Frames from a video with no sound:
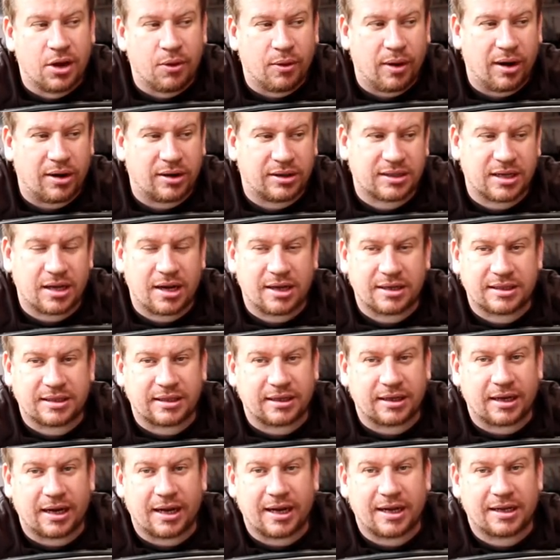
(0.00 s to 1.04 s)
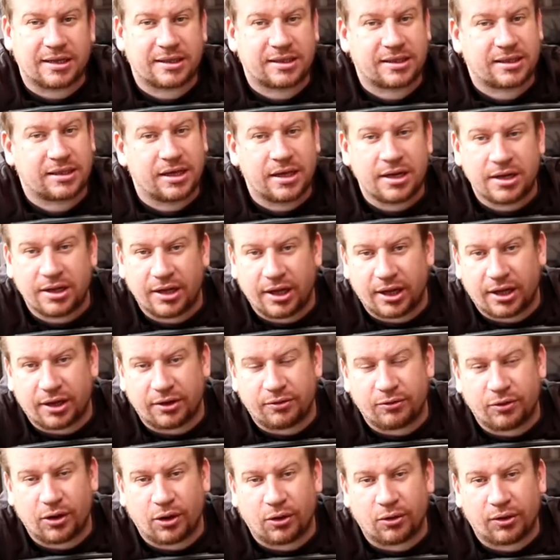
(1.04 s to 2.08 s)
whereas isinglass you
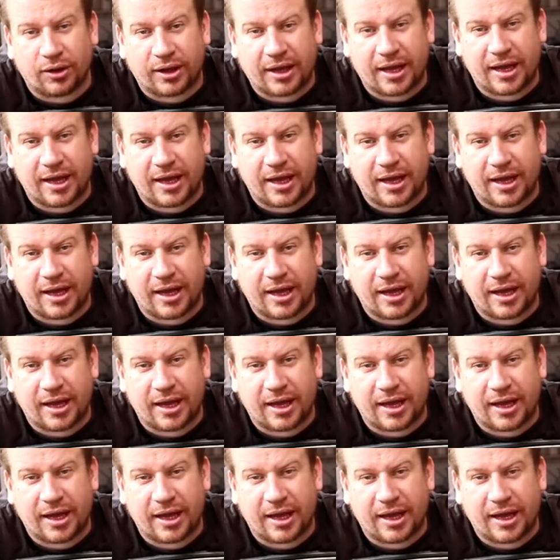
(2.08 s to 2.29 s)
can roll the